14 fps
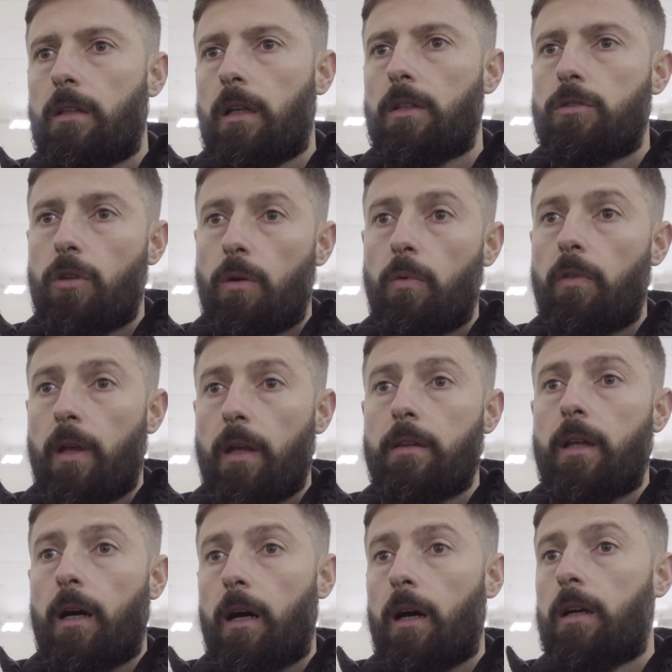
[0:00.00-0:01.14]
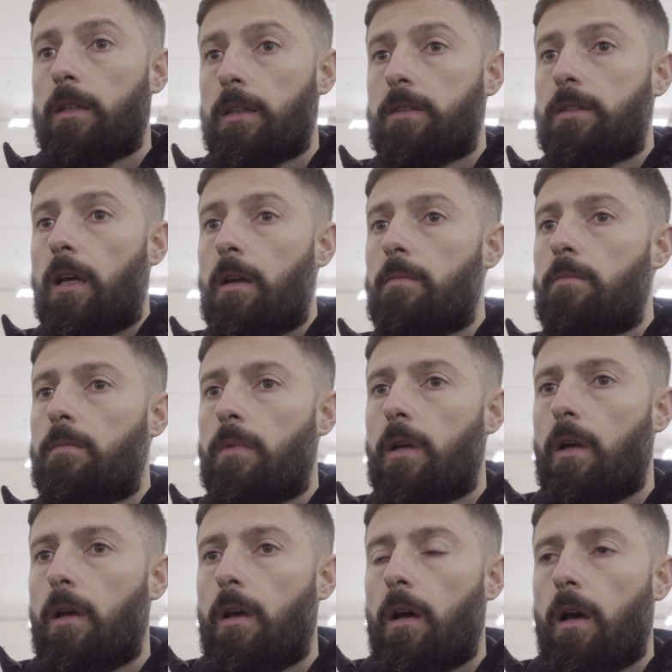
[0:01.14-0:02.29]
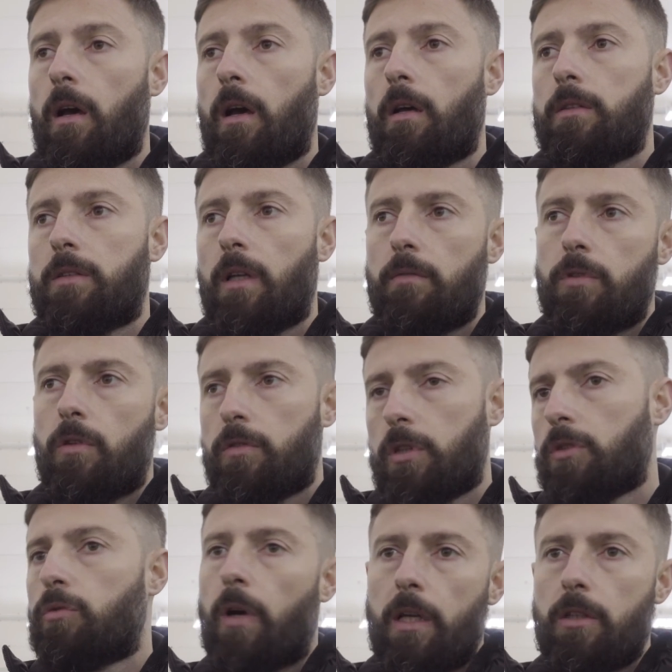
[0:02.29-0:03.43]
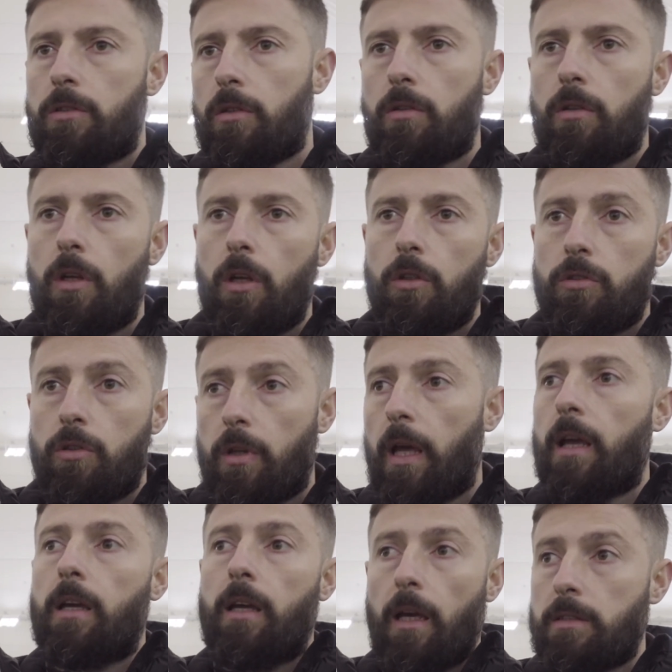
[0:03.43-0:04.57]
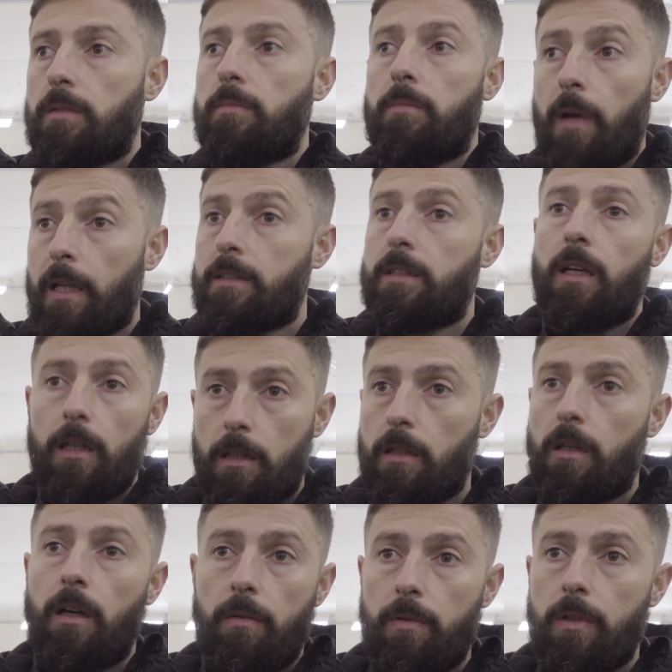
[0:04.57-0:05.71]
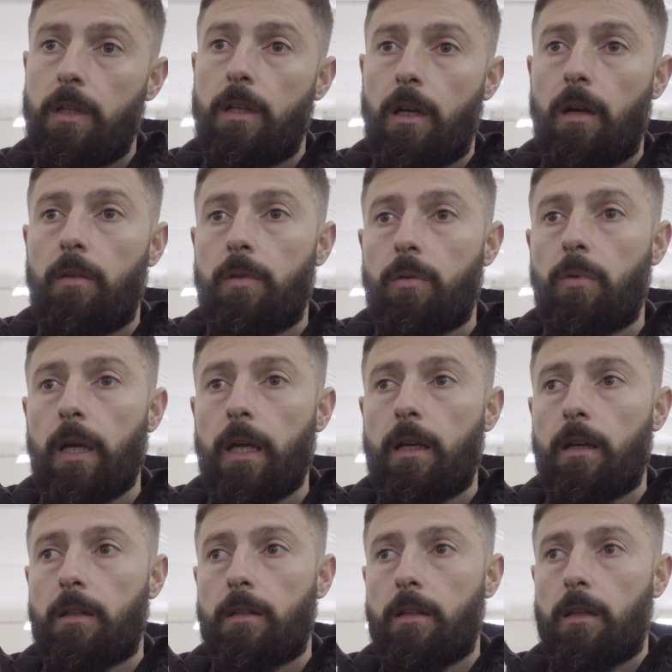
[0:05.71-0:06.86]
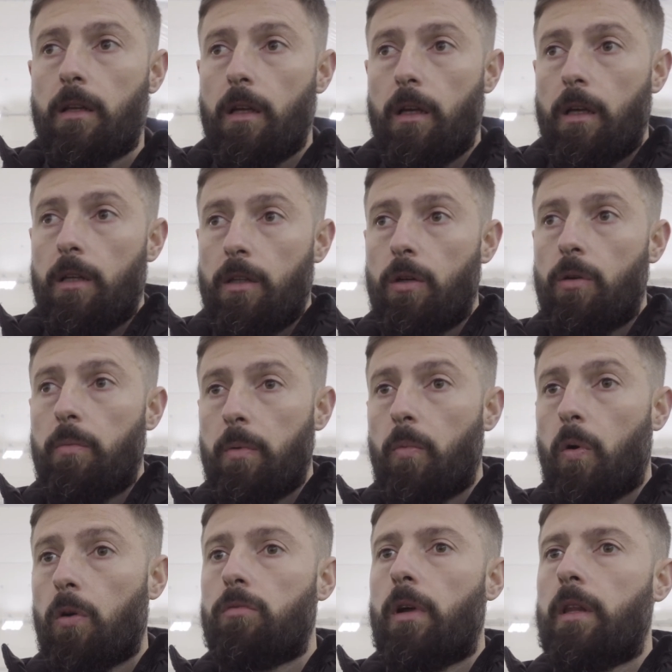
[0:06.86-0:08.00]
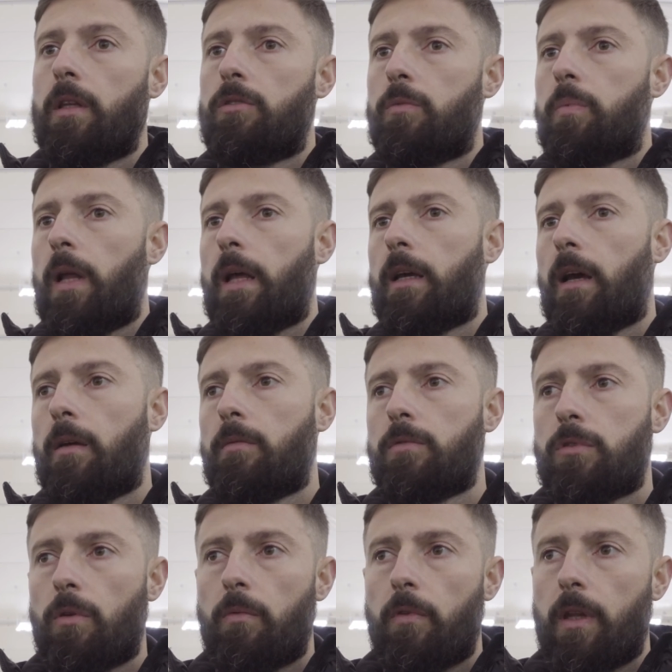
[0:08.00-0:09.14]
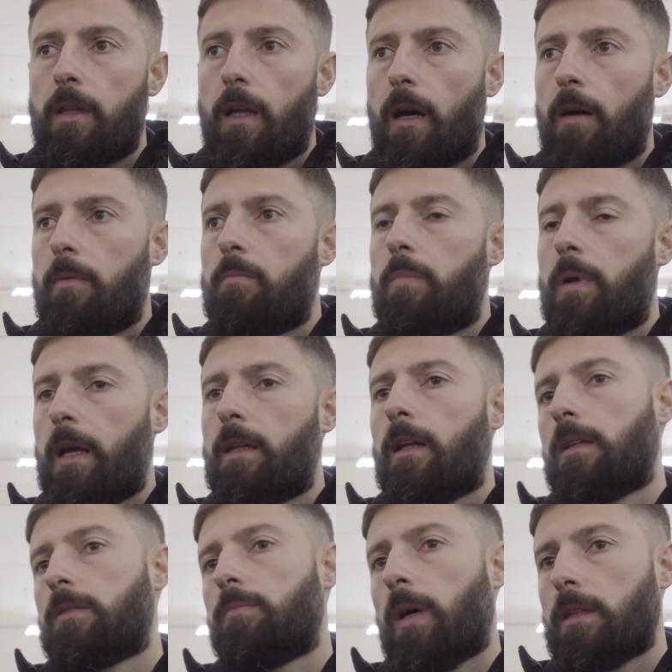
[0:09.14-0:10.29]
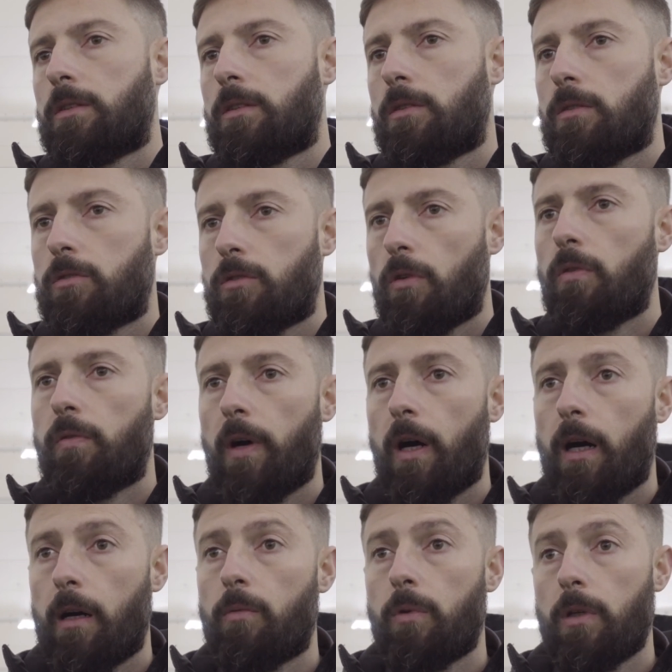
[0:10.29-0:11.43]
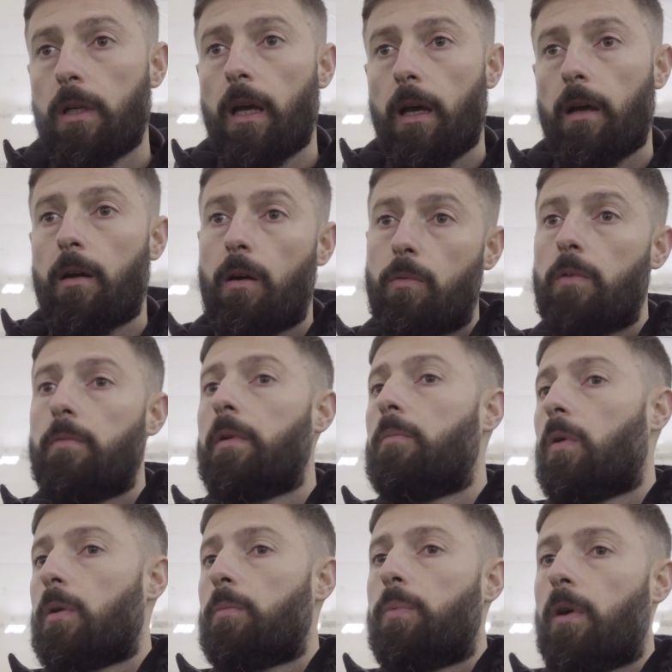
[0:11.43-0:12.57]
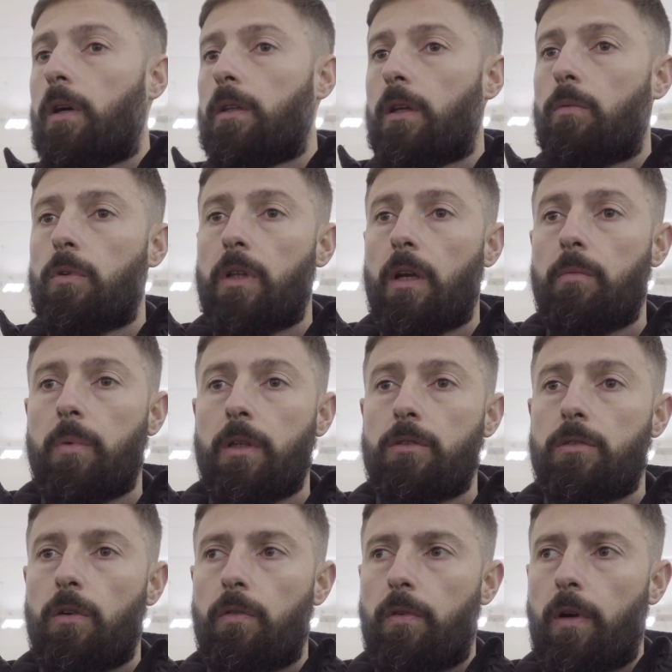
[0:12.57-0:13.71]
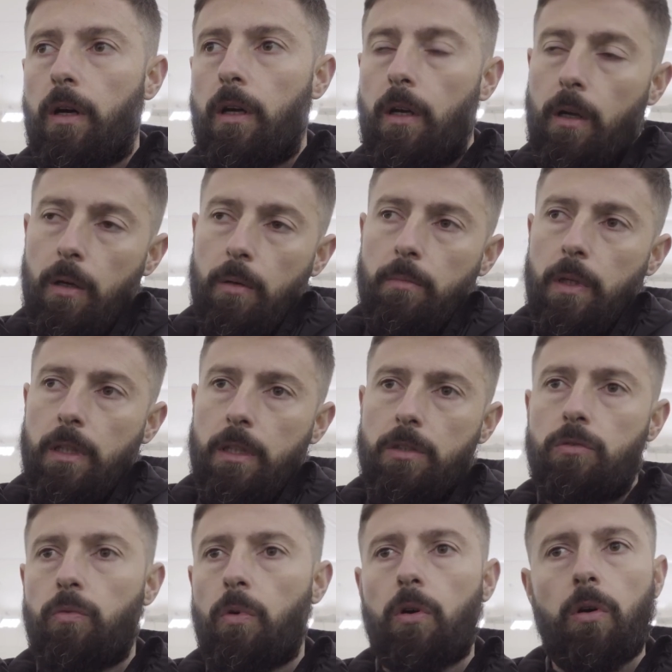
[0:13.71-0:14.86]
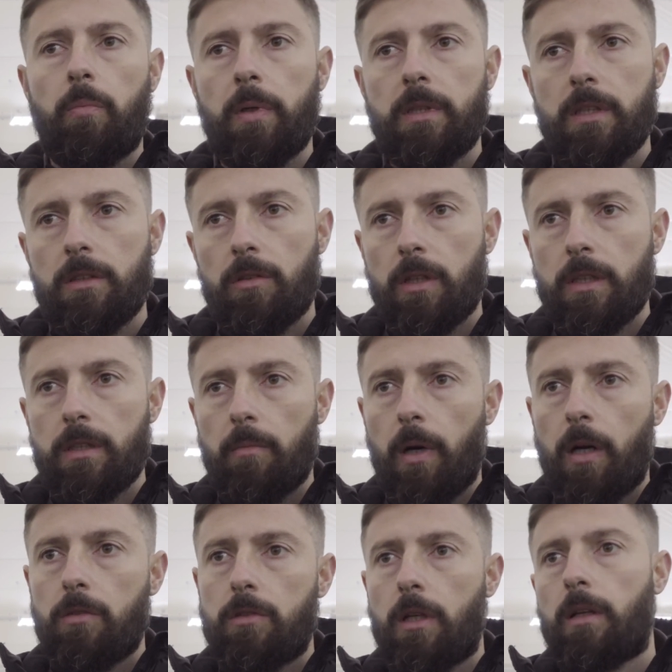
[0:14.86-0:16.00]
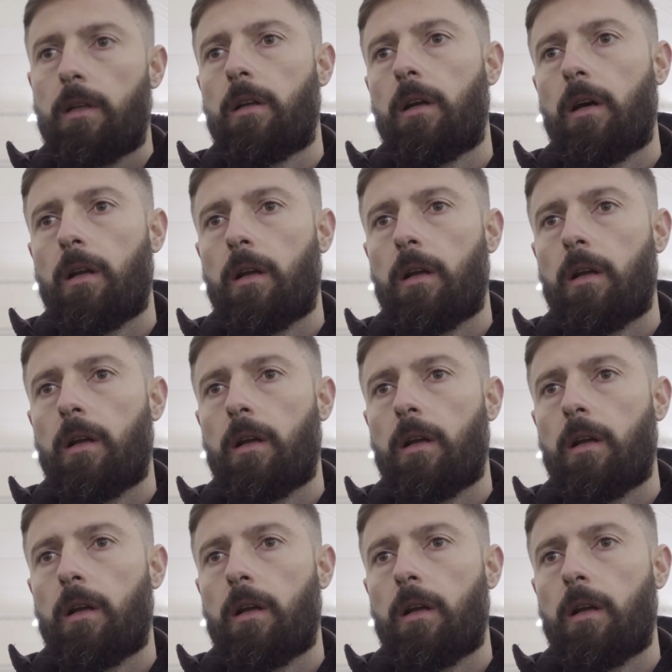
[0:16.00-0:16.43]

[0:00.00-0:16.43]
There's some of them that are in the same sort of situation, so they're getting better every week, and they'll be more ready to play games. Some of them that haven't played as much so far will get and will be more important than what they've been so far. But this is what competition is about, and